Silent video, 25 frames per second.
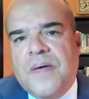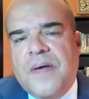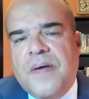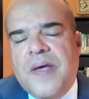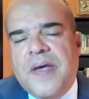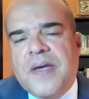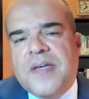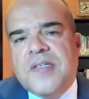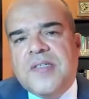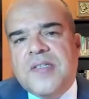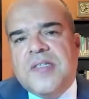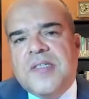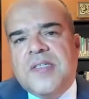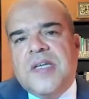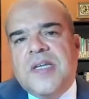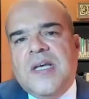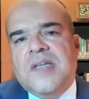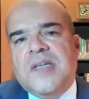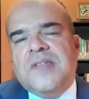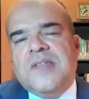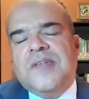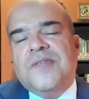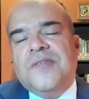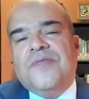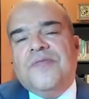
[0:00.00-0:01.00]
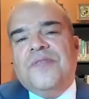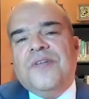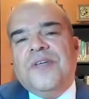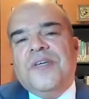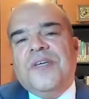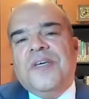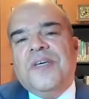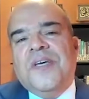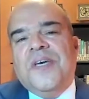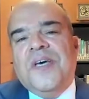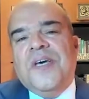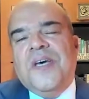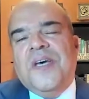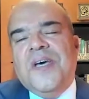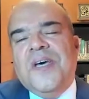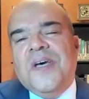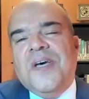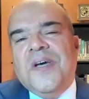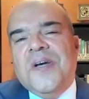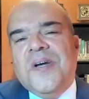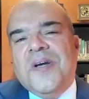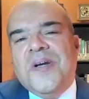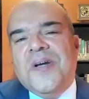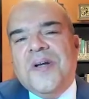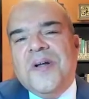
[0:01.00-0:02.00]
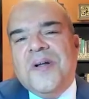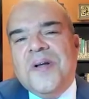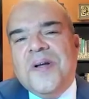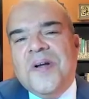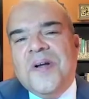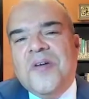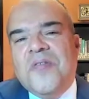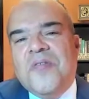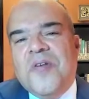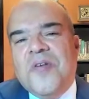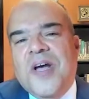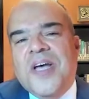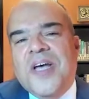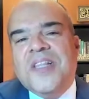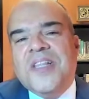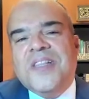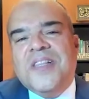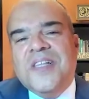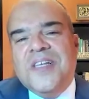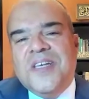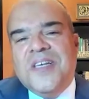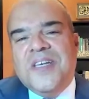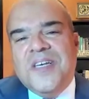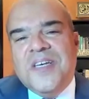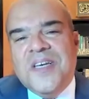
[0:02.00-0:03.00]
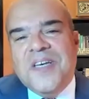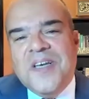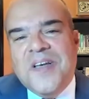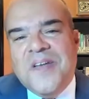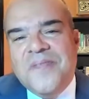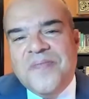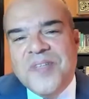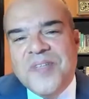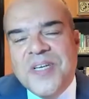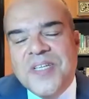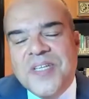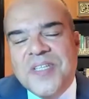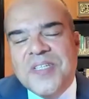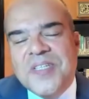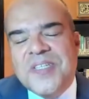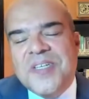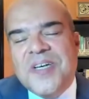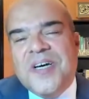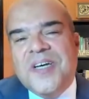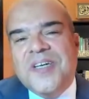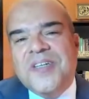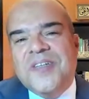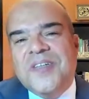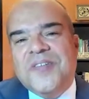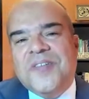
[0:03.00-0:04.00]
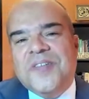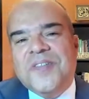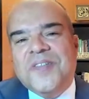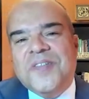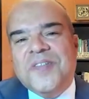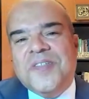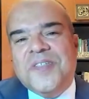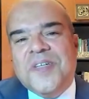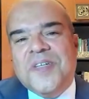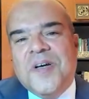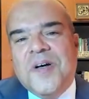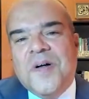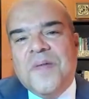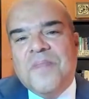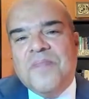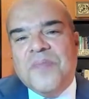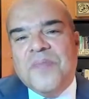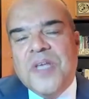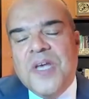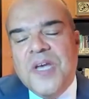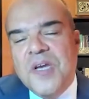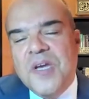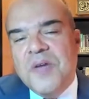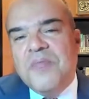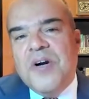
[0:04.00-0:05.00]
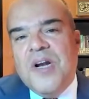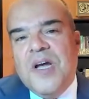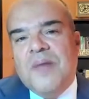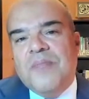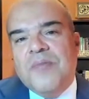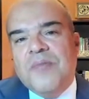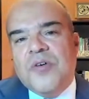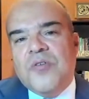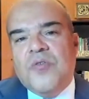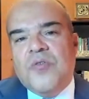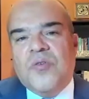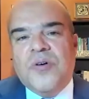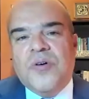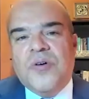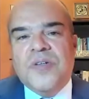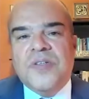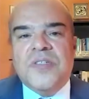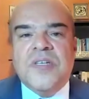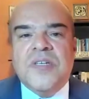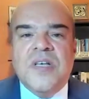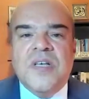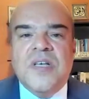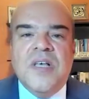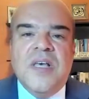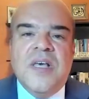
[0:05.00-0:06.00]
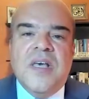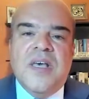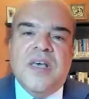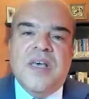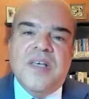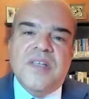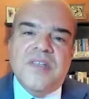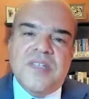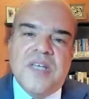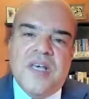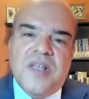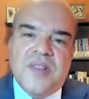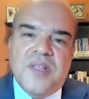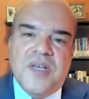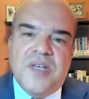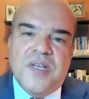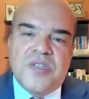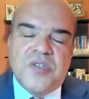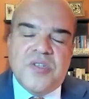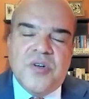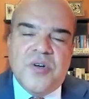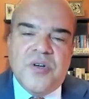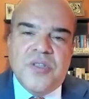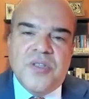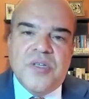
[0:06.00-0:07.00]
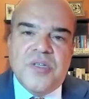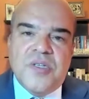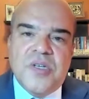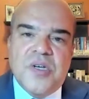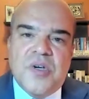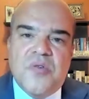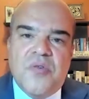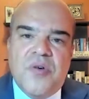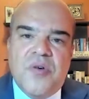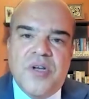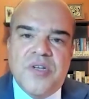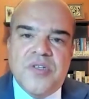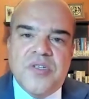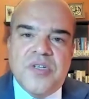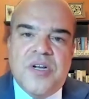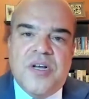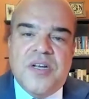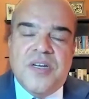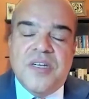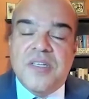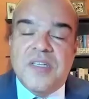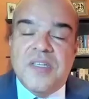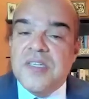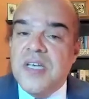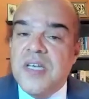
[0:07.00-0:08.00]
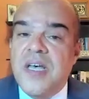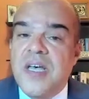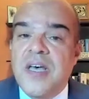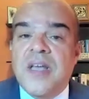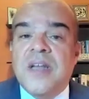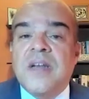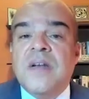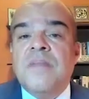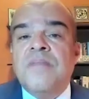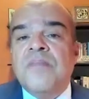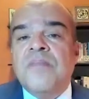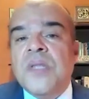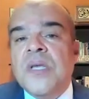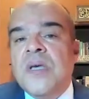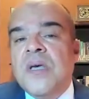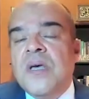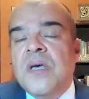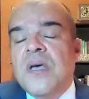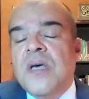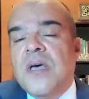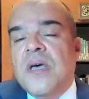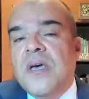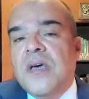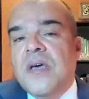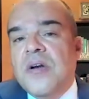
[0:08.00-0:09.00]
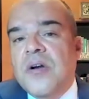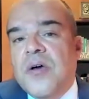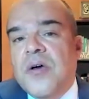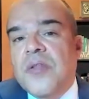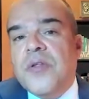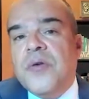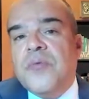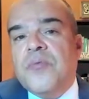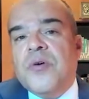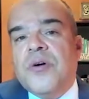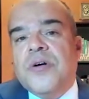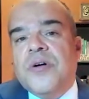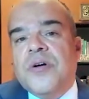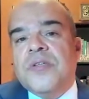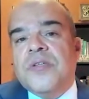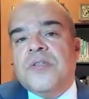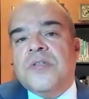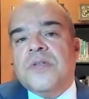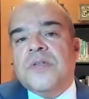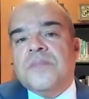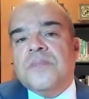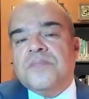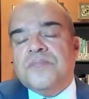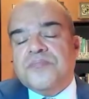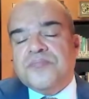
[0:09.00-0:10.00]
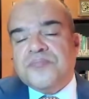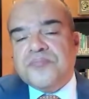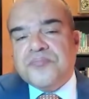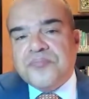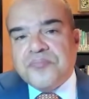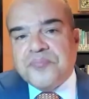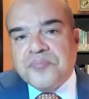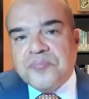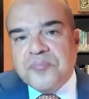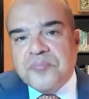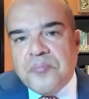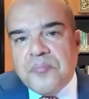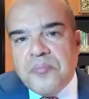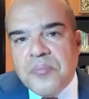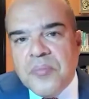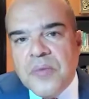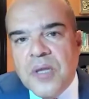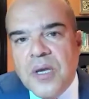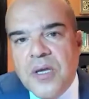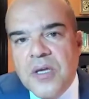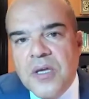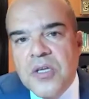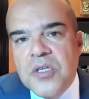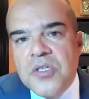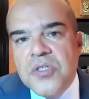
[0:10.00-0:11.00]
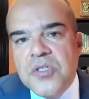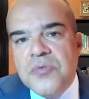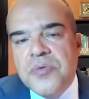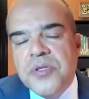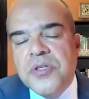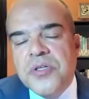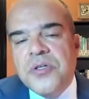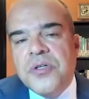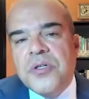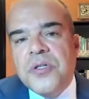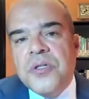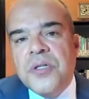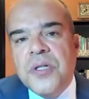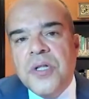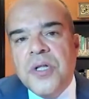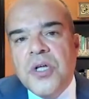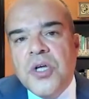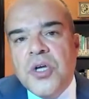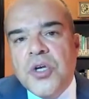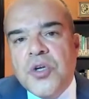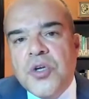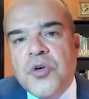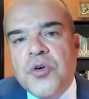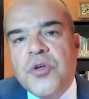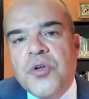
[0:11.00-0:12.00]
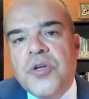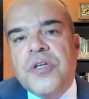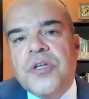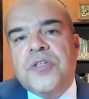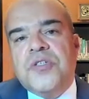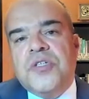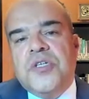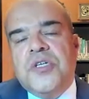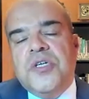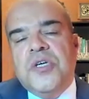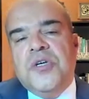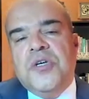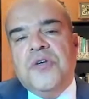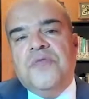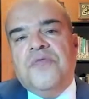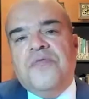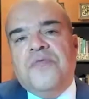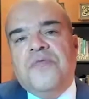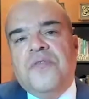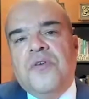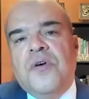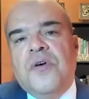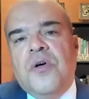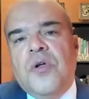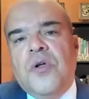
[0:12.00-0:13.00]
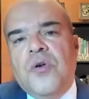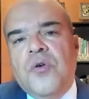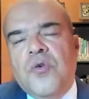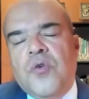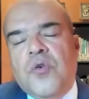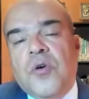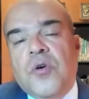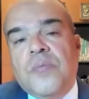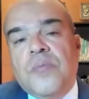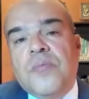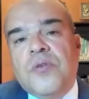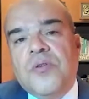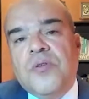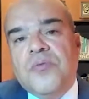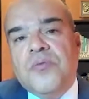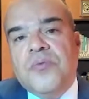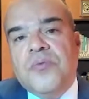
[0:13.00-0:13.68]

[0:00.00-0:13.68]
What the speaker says: excessively grandly entitled Abraham Accords is that they turned this equation on its head. In other words, Israel could achieve normal